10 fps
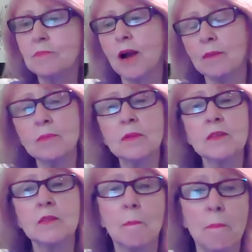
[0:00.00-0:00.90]

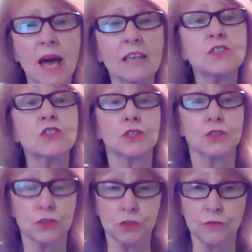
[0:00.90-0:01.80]
probably the best
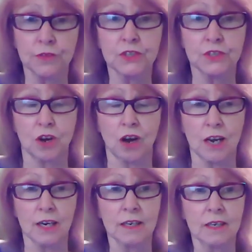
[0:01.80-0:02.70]
service
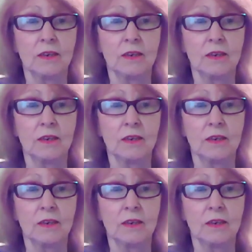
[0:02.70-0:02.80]
dog